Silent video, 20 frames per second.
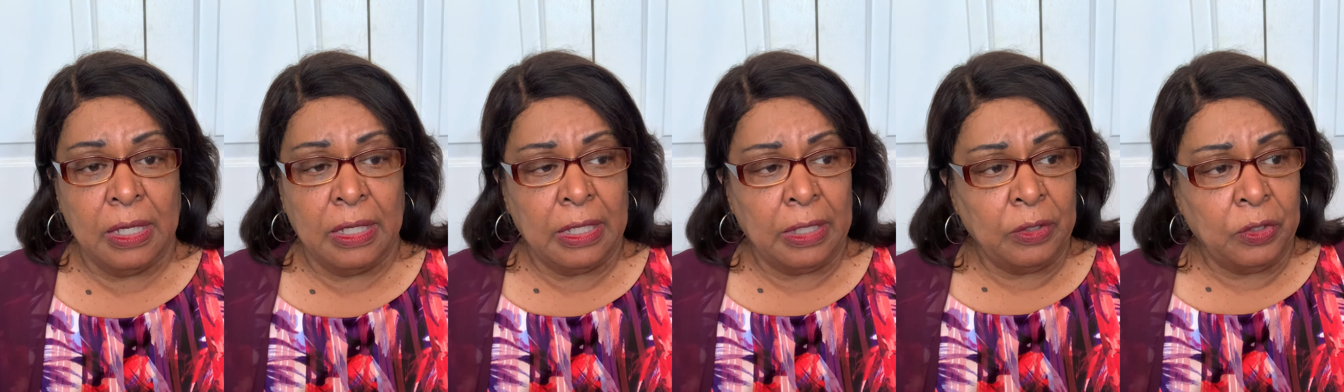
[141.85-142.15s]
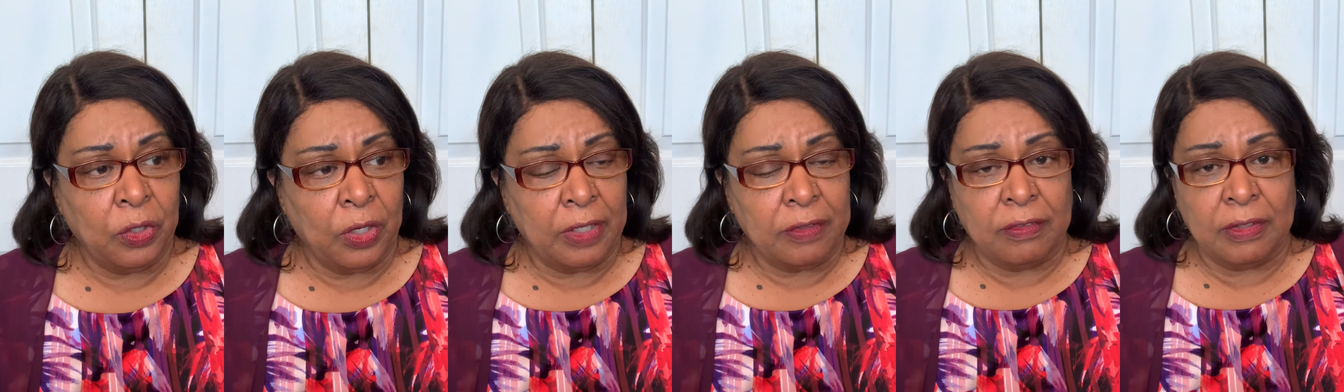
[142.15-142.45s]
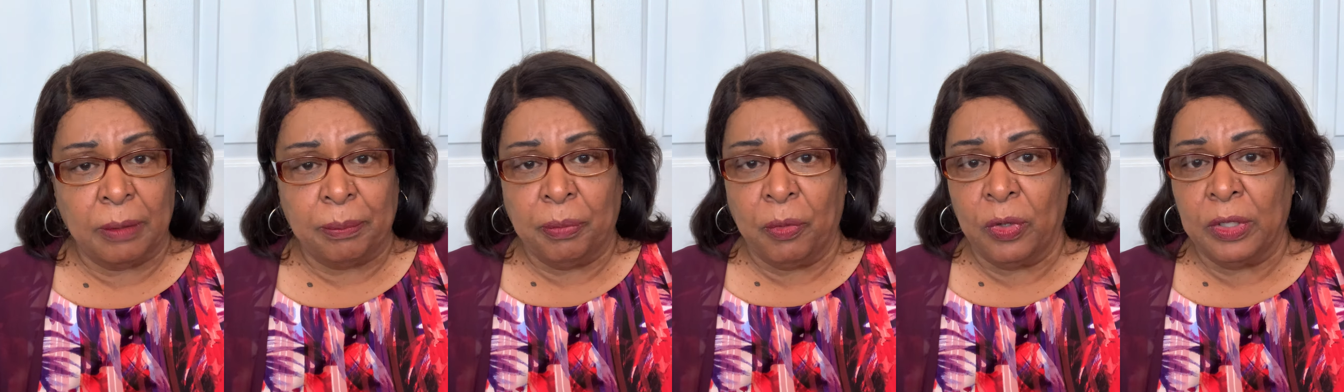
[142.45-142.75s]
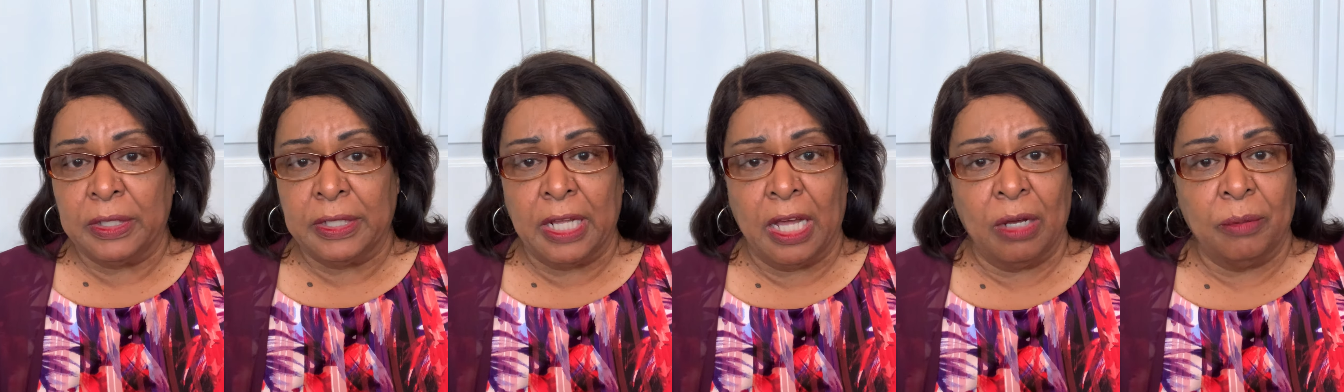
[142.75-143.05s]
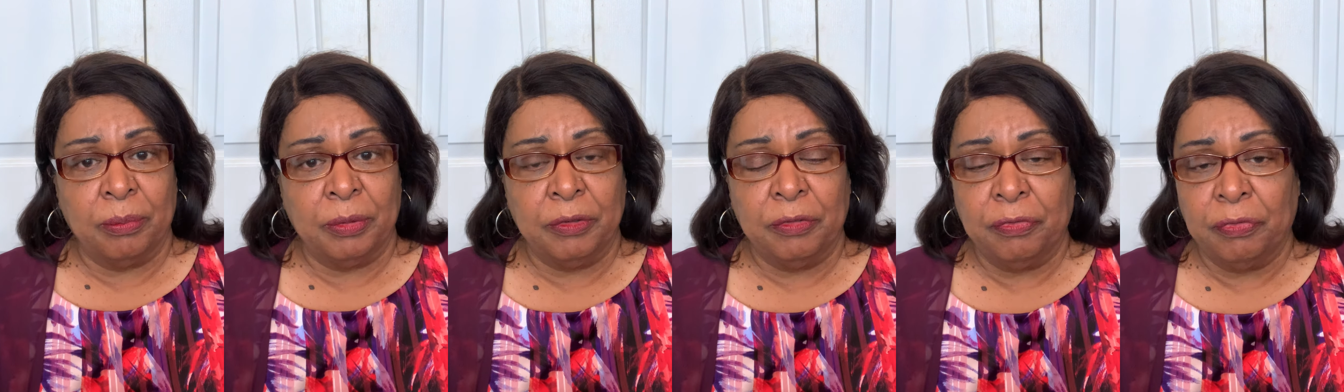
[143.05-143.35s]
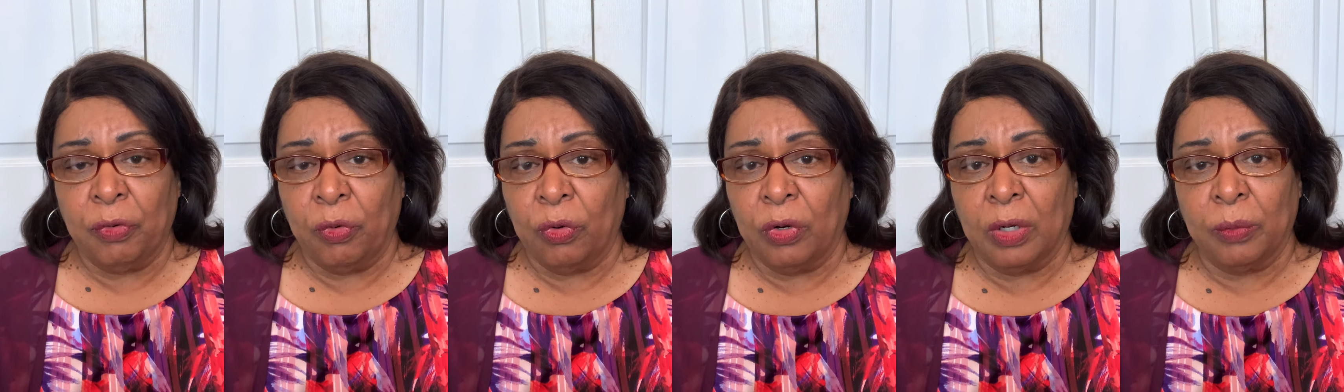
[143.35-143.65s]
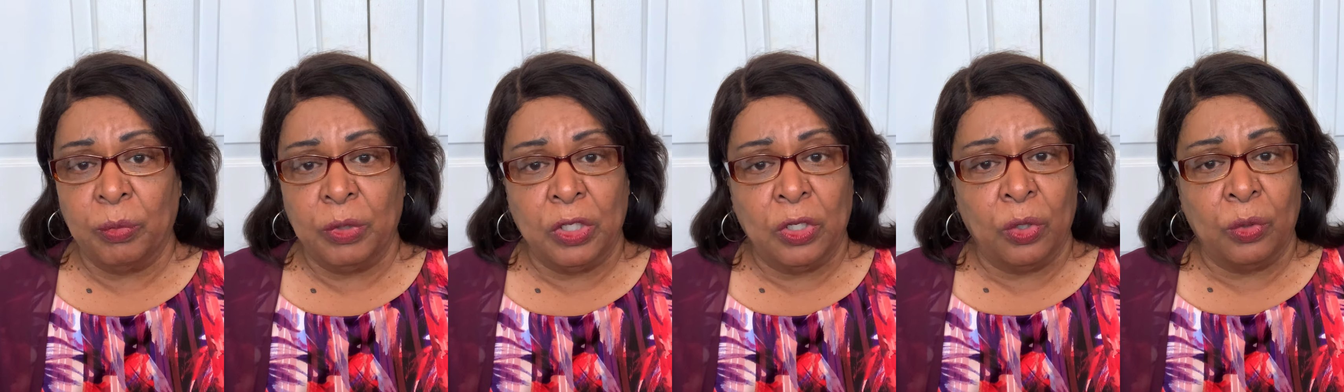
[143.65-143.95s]
You know, as I pointed out before,
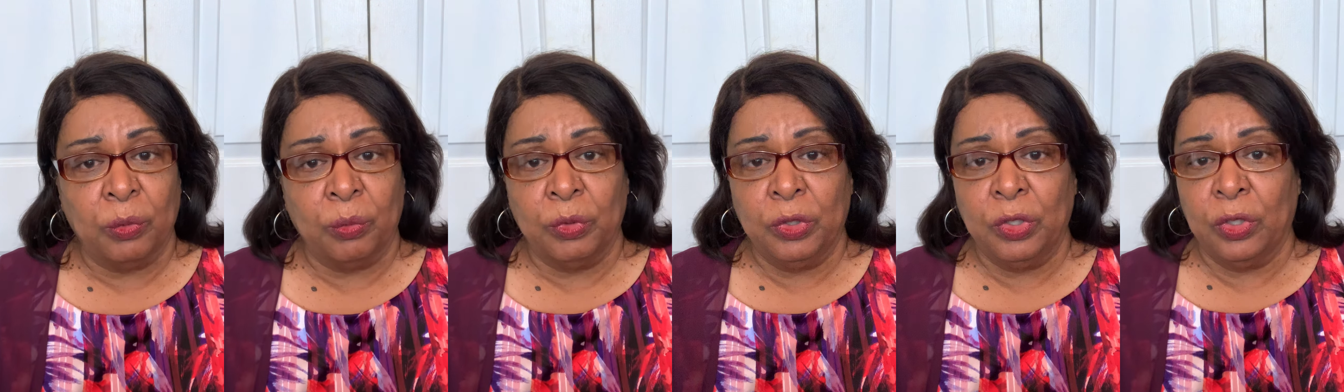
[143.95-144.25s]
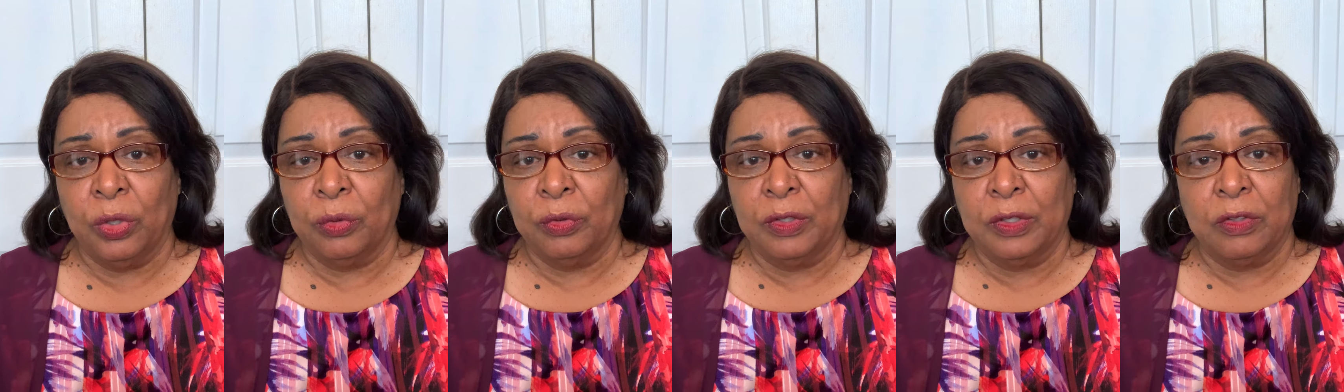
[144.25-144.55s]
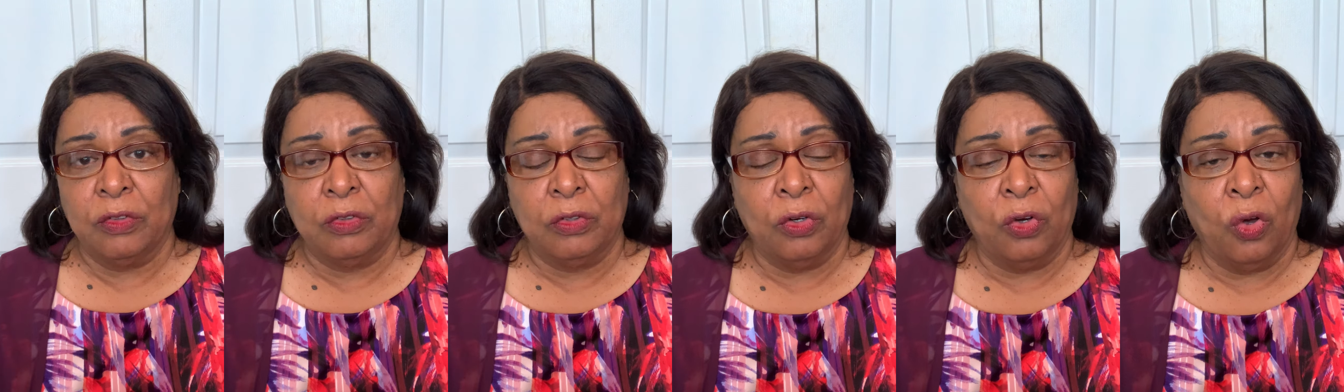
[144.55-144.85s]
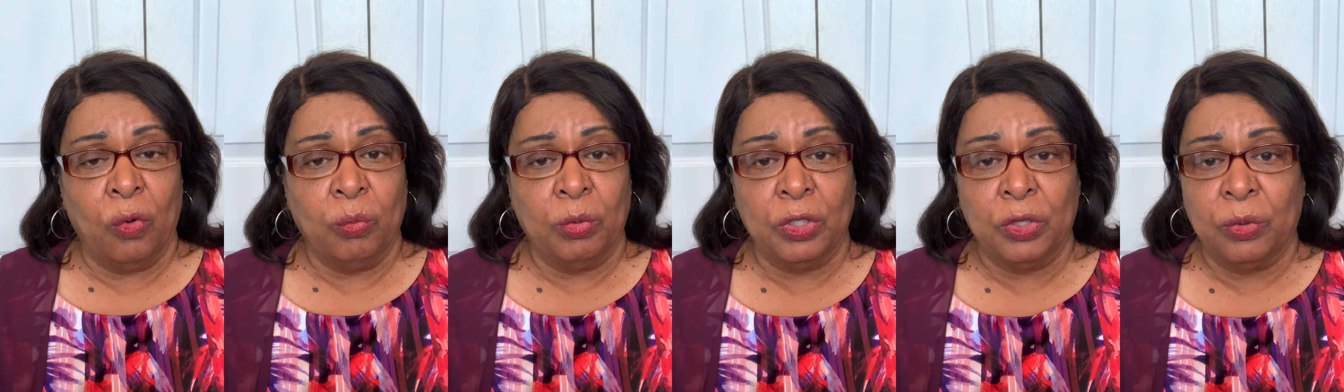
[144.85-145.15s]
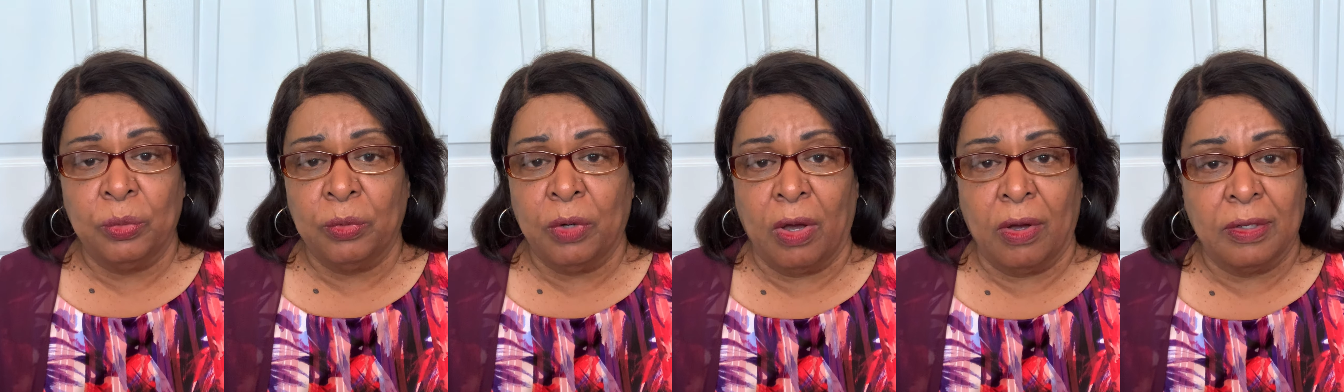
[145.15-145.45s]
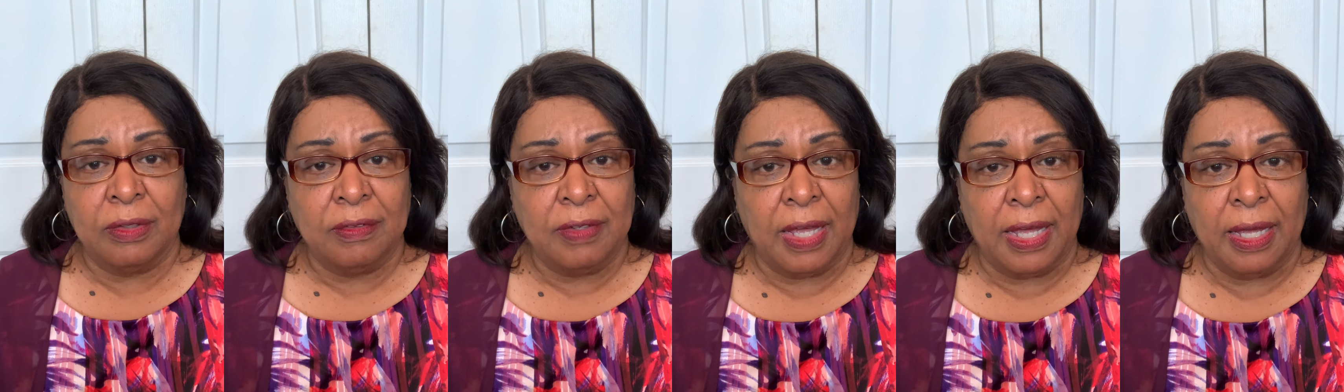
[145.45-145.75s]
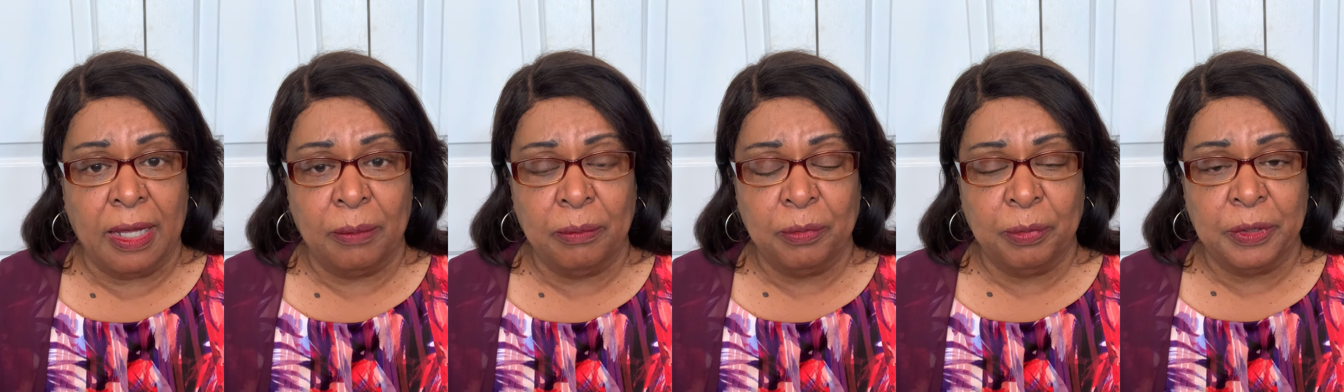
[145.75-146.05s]
we go, you know, Job went through hard
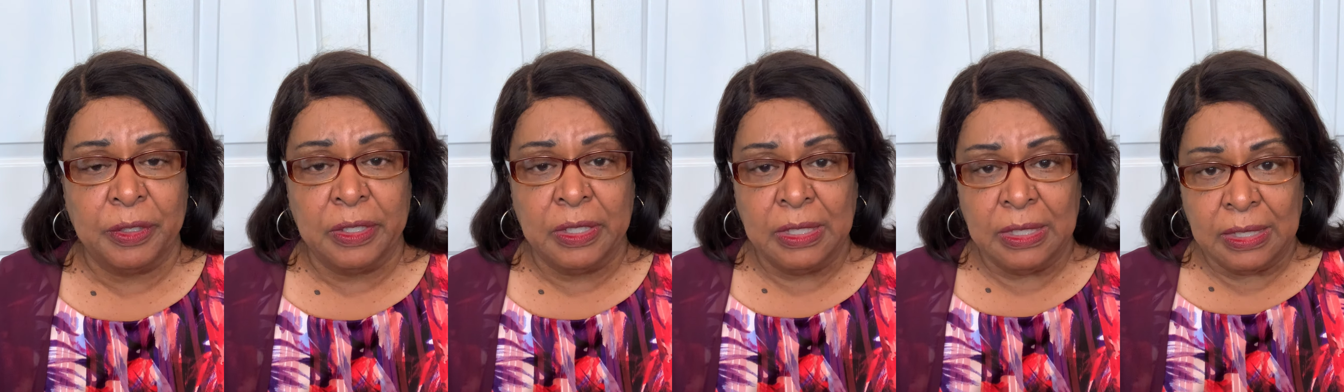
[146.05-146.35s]
times, but